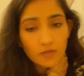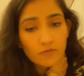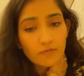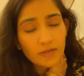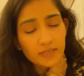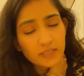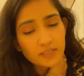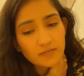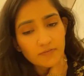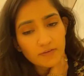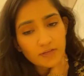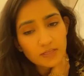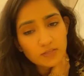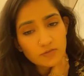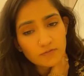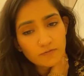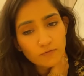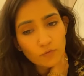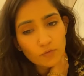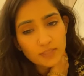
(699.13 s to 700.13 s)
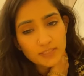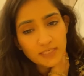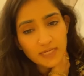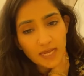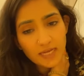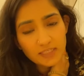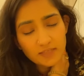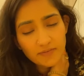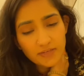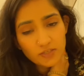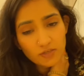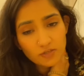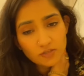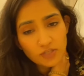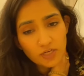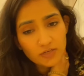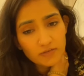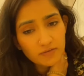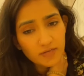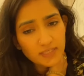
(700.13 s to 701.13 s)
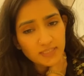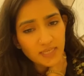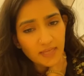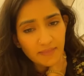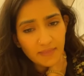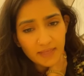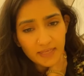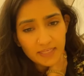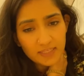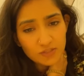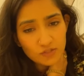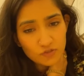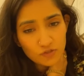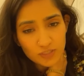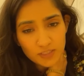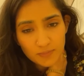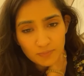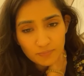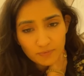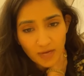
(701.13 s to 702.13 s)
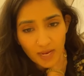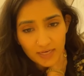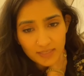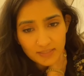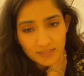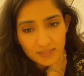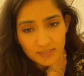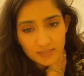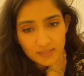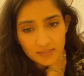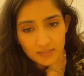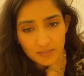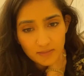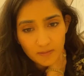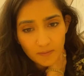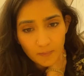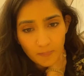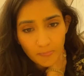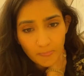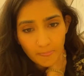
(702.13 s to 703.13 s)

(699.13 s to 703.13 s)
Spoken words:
You find it difficult to focus and activate your chakras? I think it's just practice.